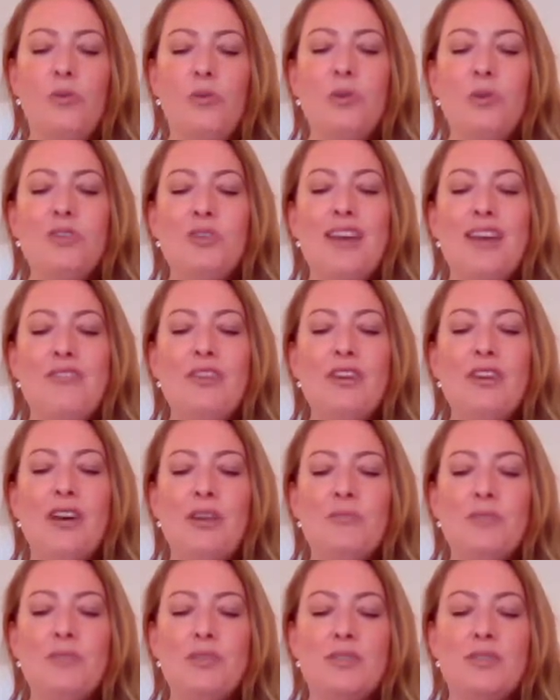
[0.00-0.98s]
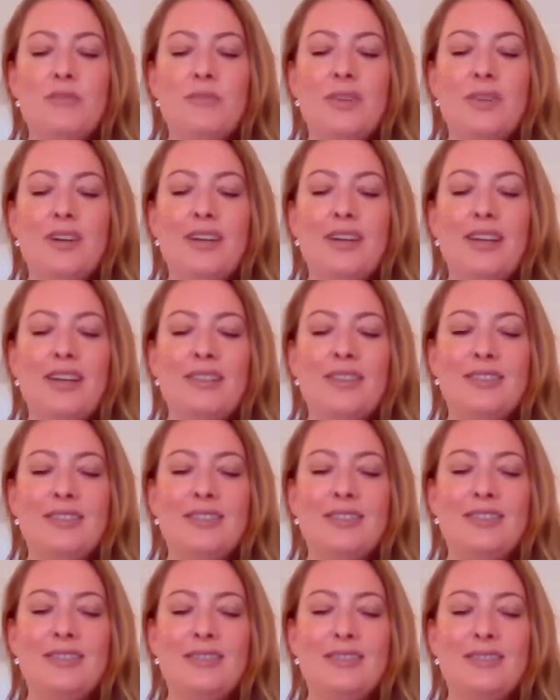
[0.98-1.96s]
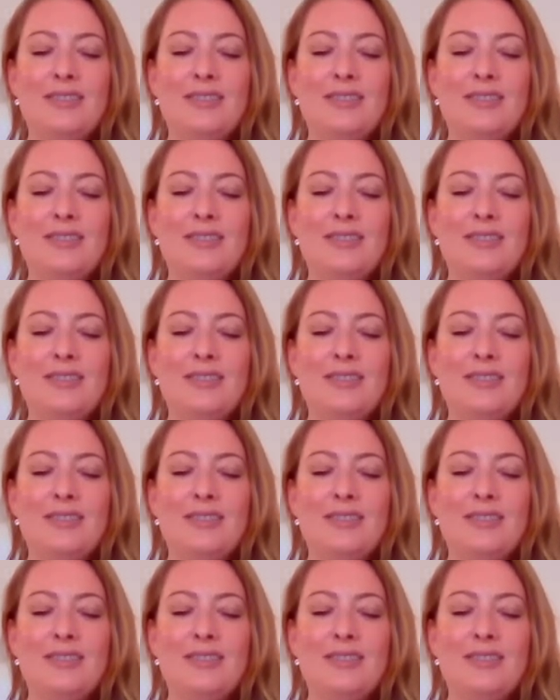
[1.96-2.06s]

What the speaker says: Or whatever comes to mind,